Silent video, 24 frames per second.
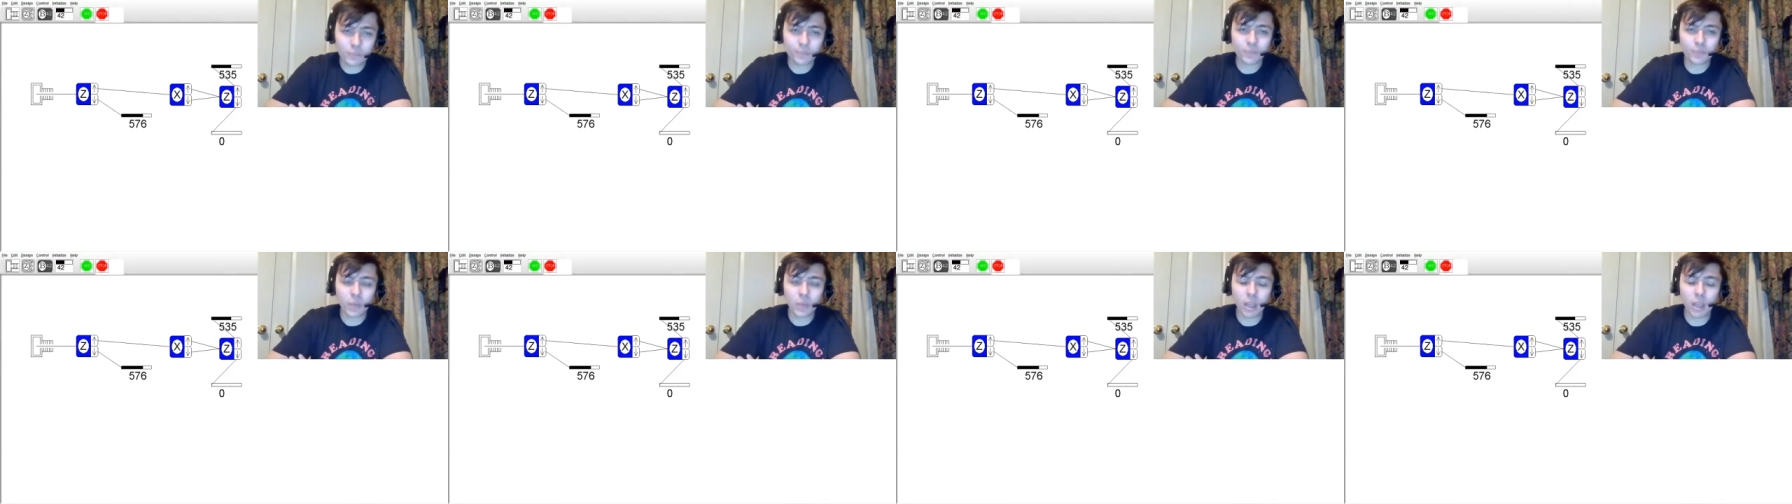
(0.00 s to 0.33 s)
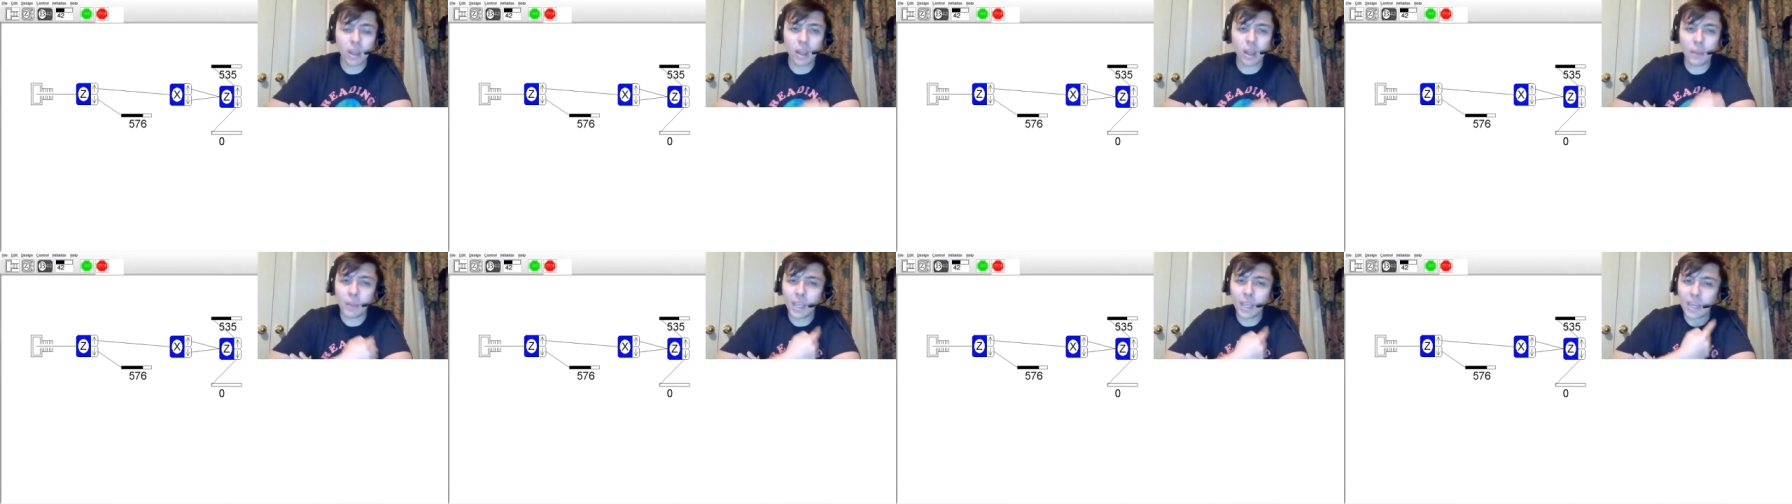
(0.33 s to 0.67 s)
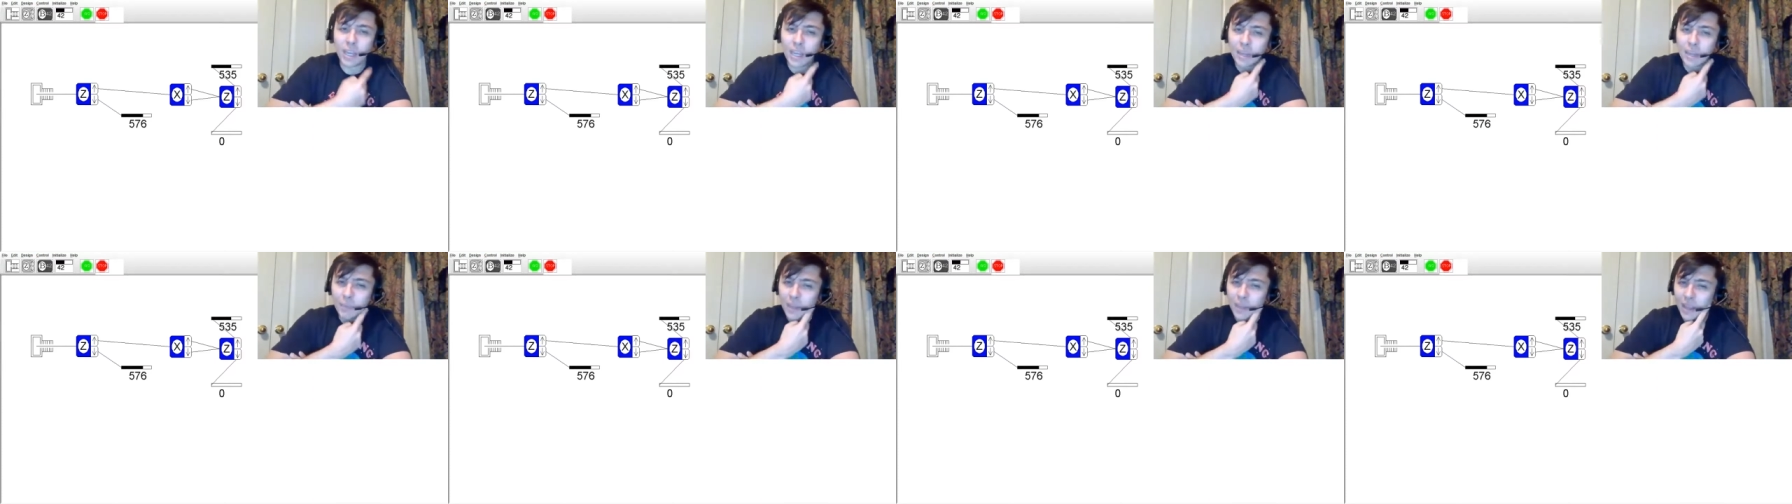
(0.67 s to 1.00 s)
Um, and it's
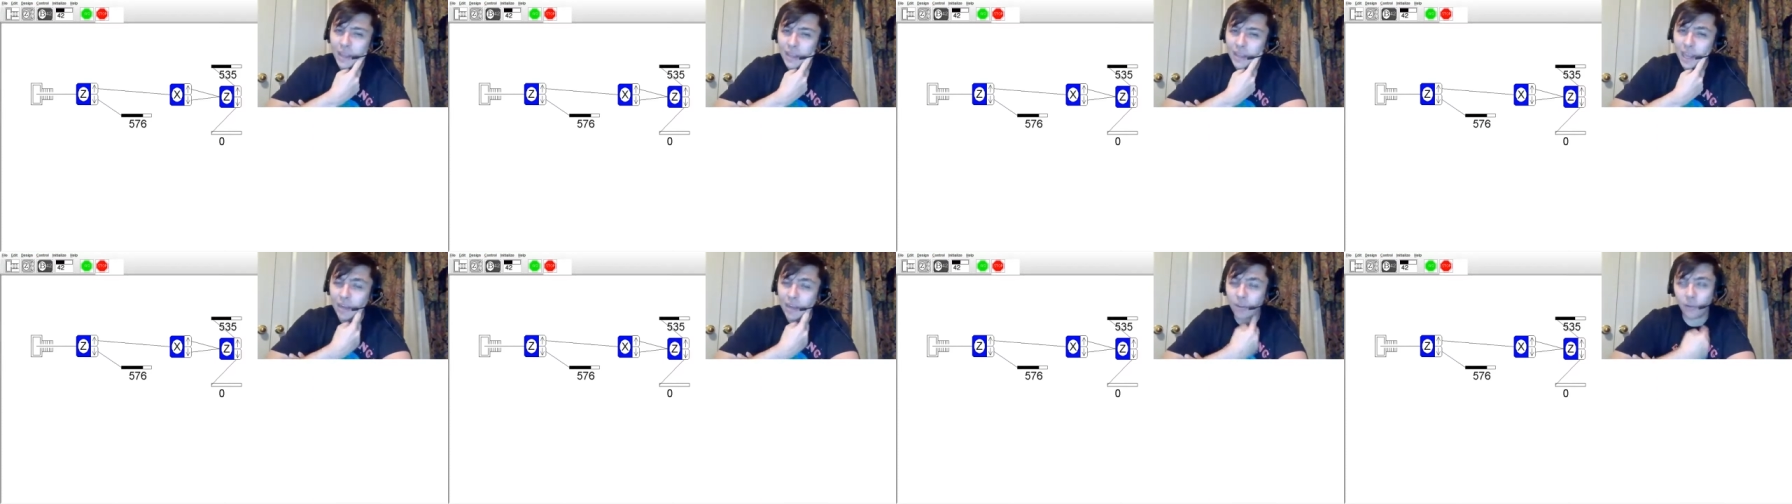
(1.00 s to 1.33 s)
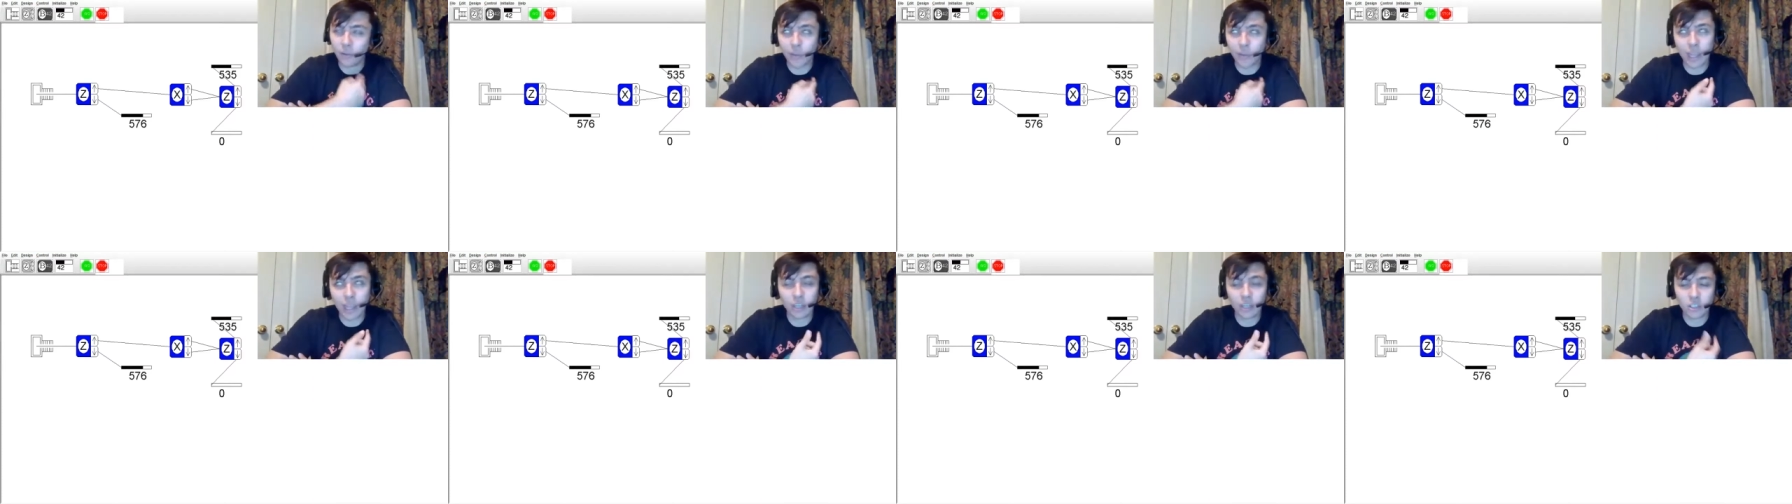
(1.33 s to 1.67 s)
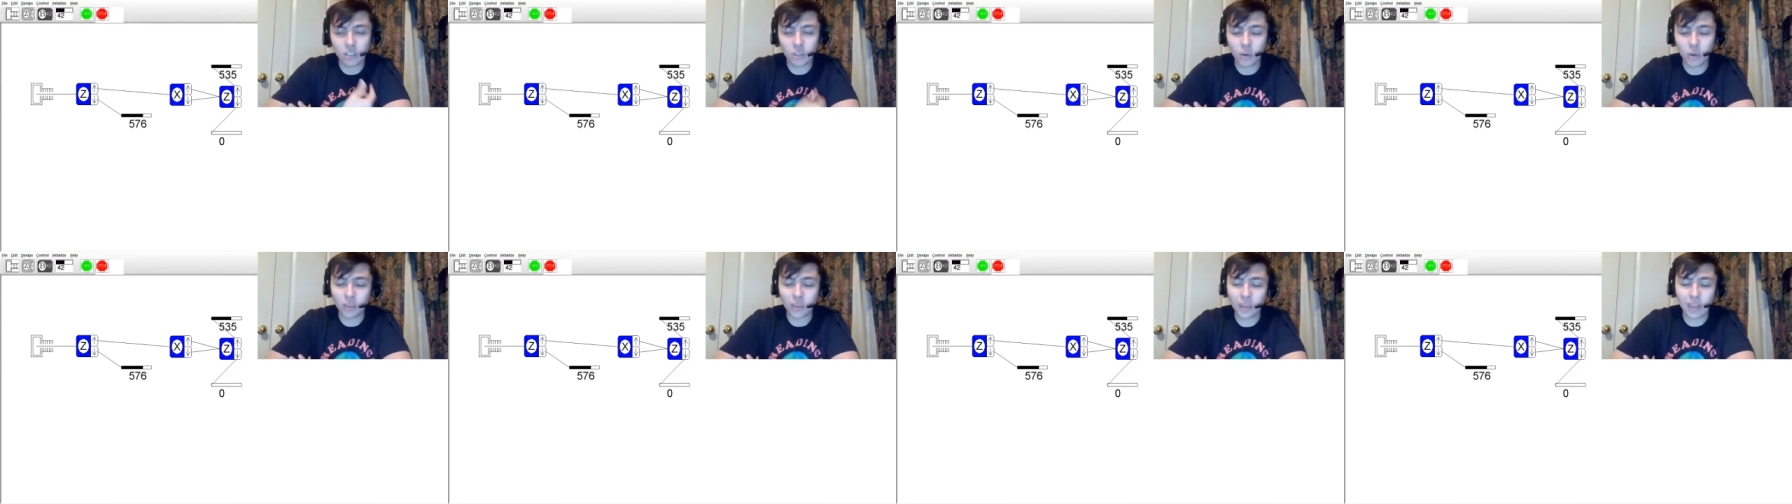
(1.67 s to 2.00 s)
because I do like
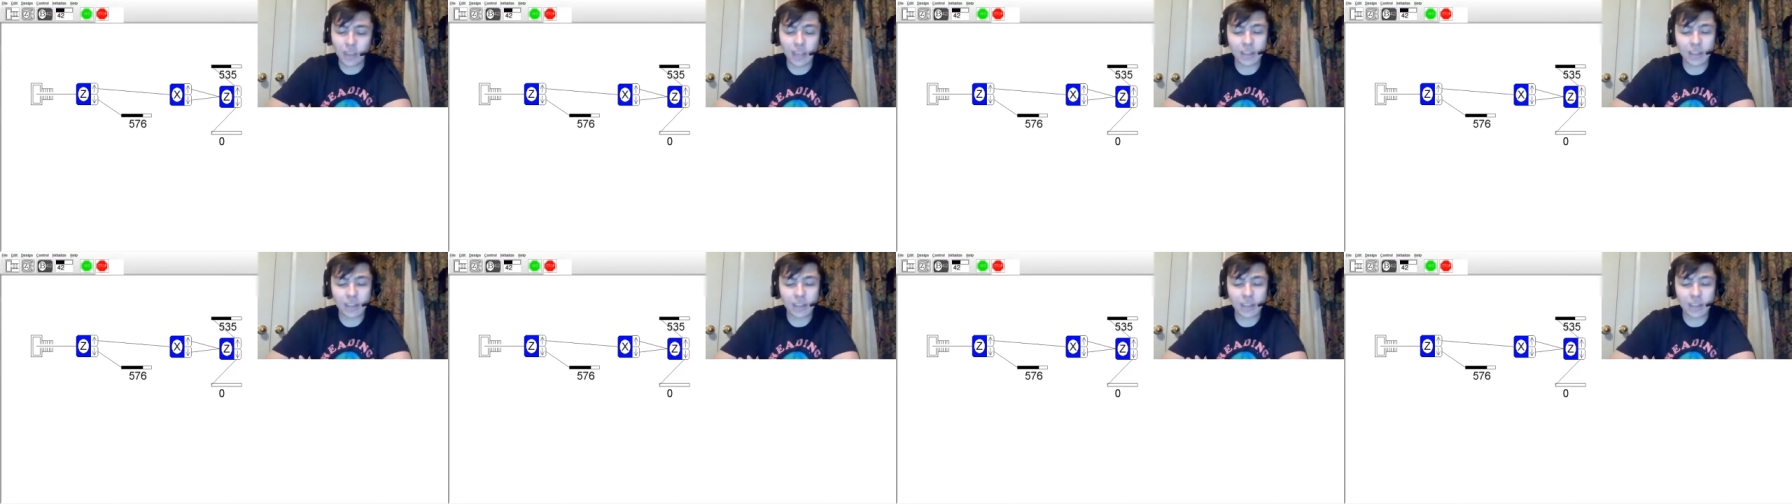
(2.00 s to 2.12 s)
enjoying these things.